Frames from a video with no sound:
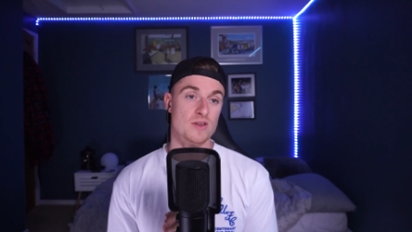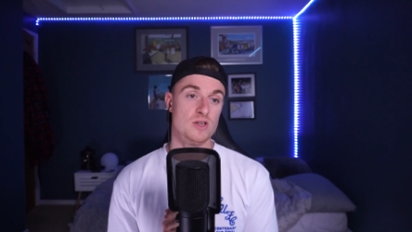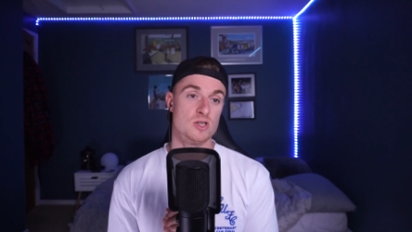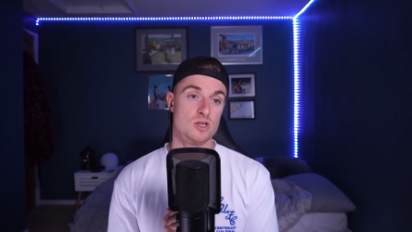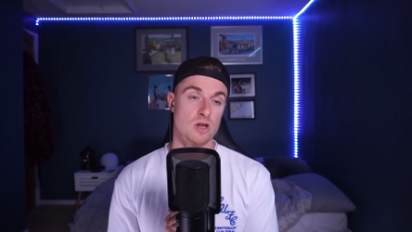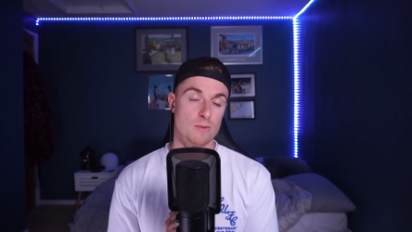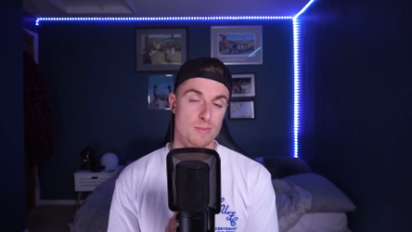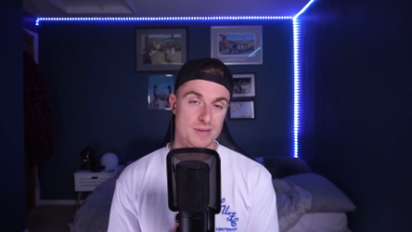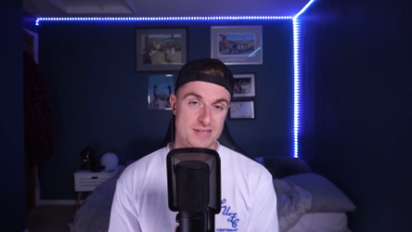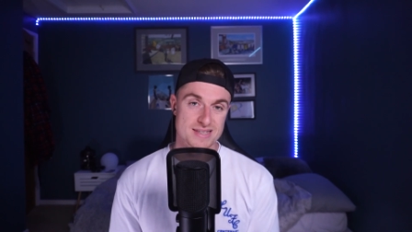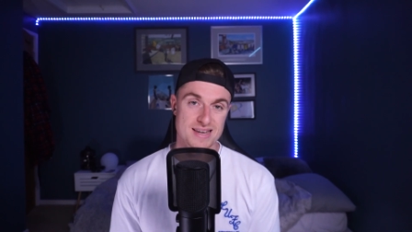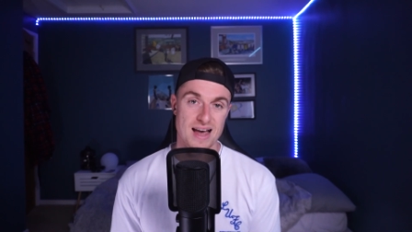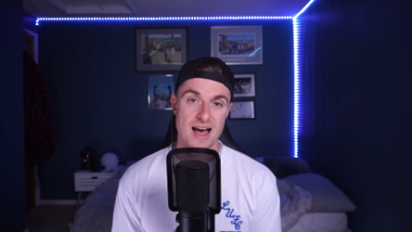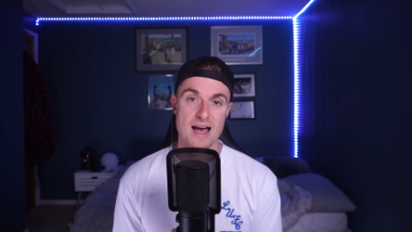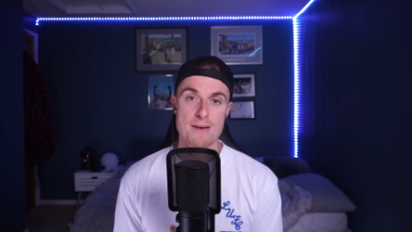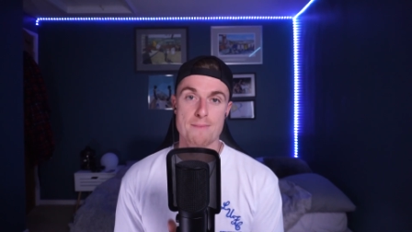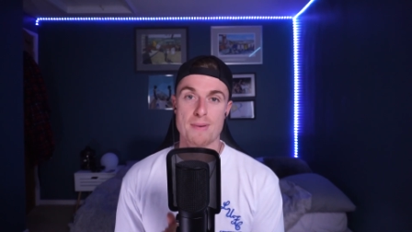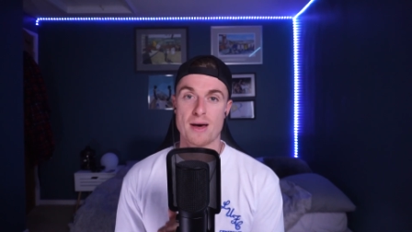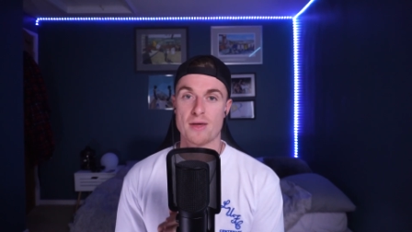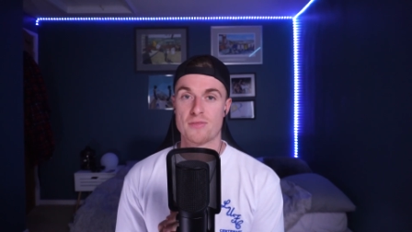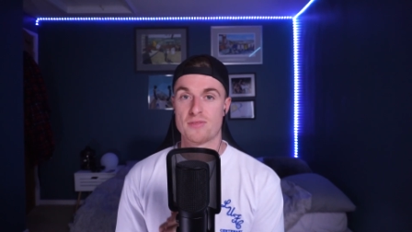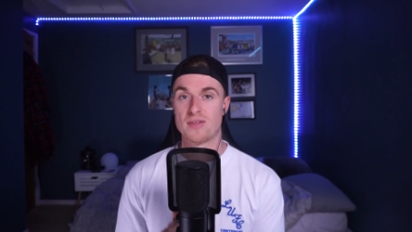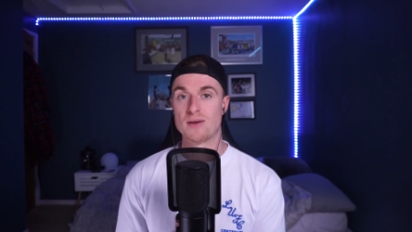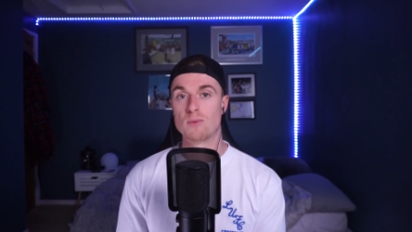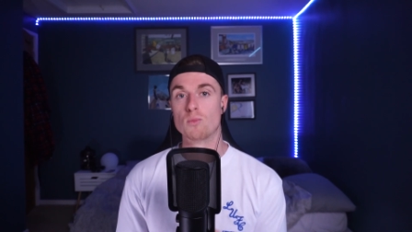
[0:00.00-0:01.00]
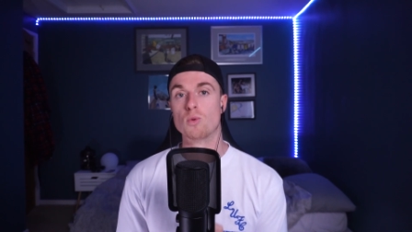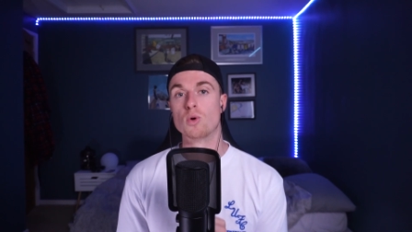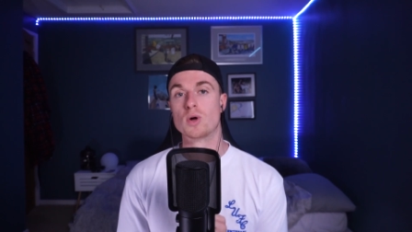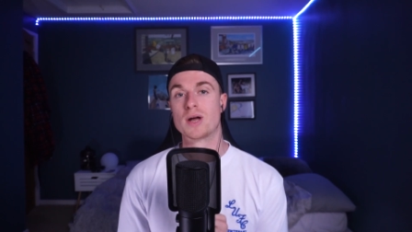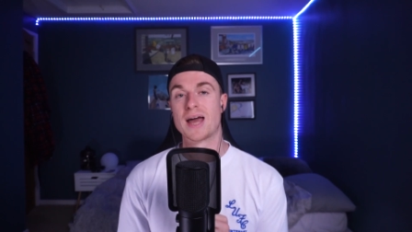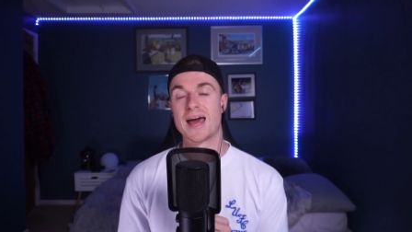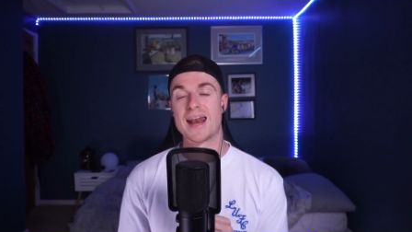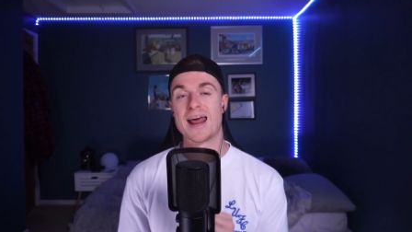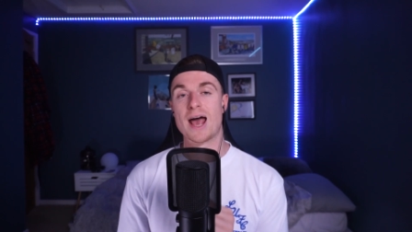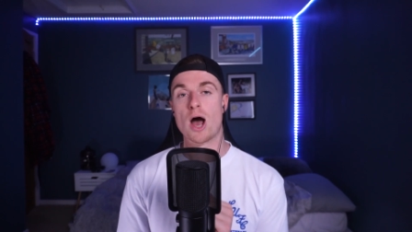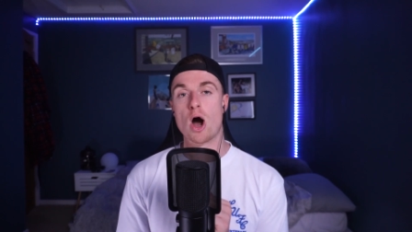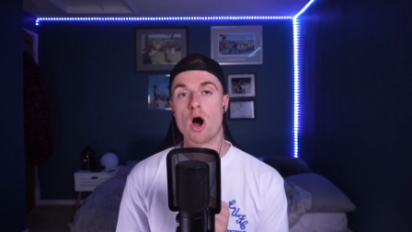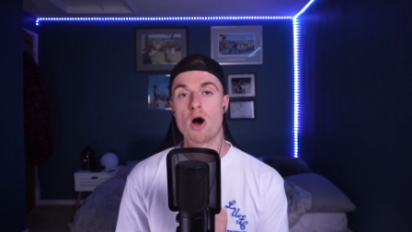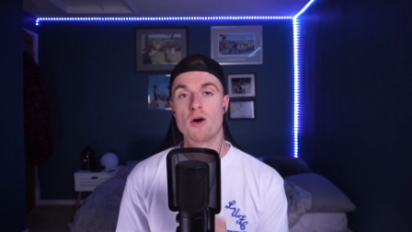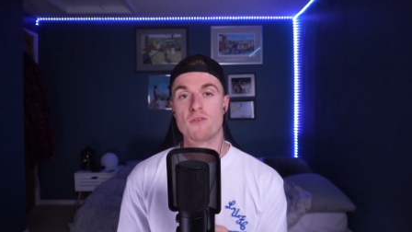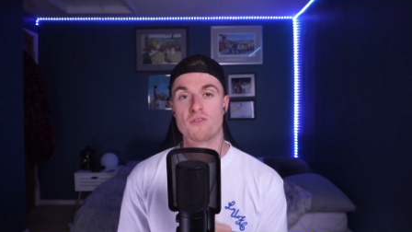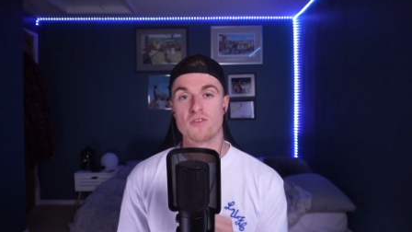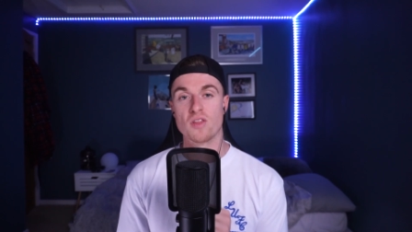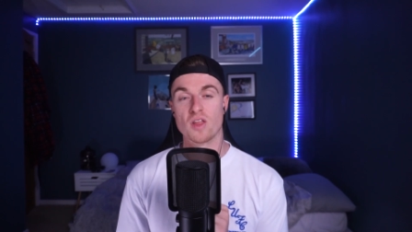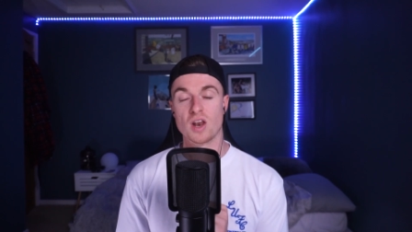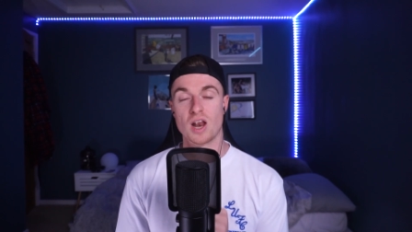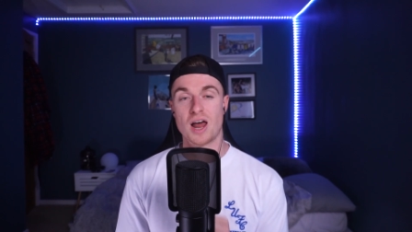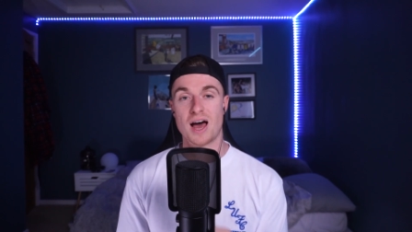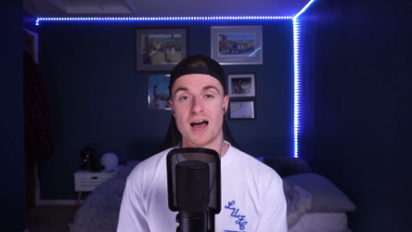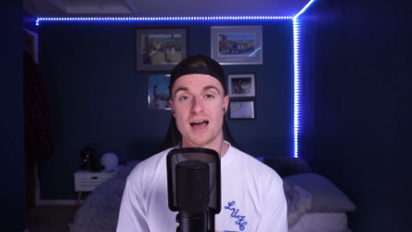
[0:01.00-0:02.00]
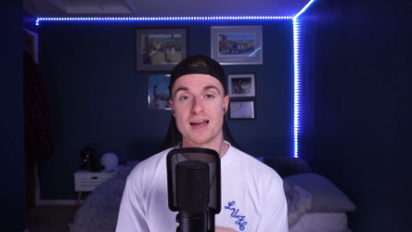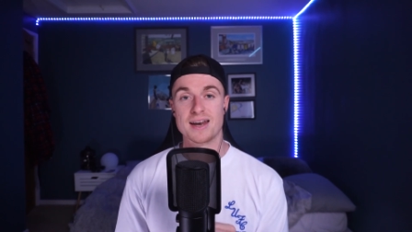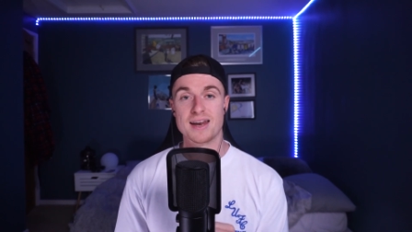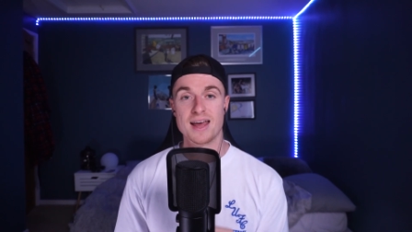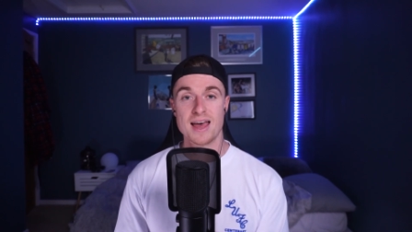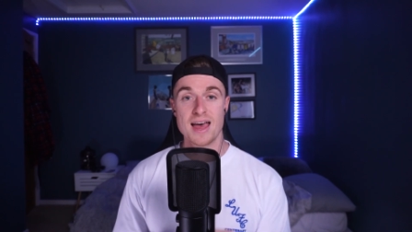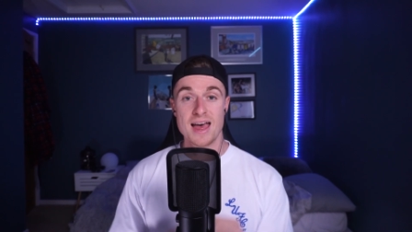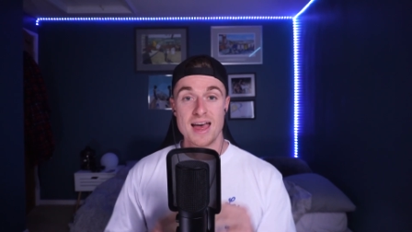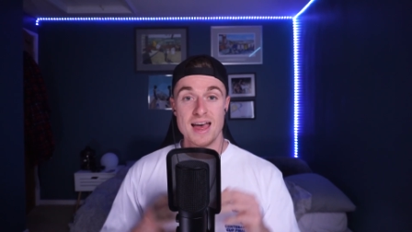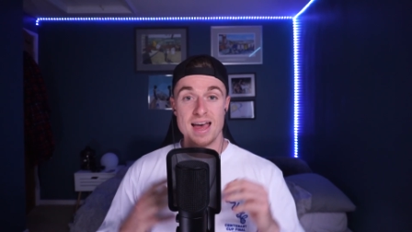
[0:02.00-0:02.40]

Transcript: I think it's going to be tight, but I think we'll get it over the line.